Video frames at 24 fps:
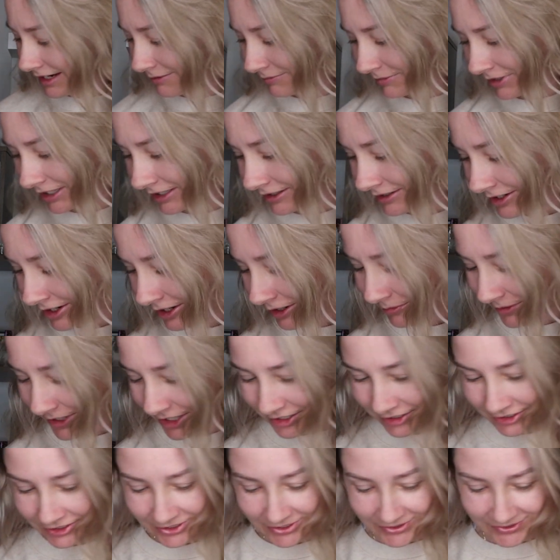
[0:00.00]
I mean, oh my
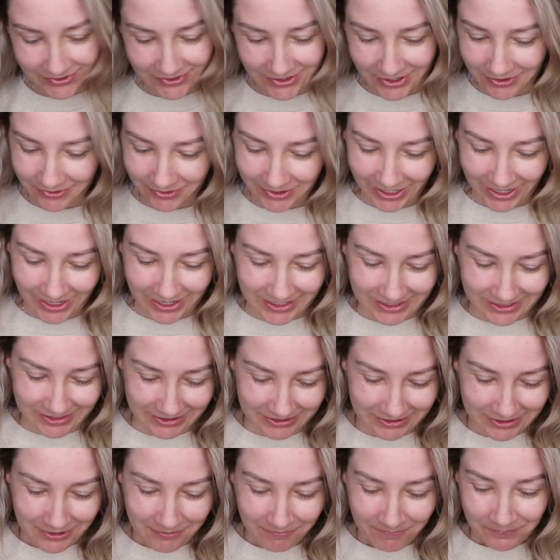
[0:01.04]
goodness.
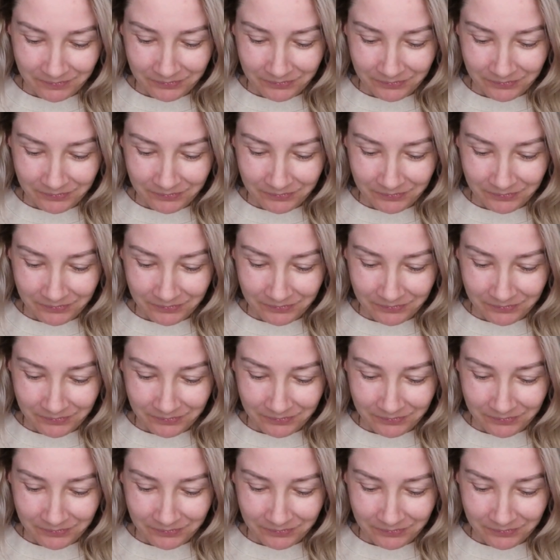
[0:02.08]
Okay.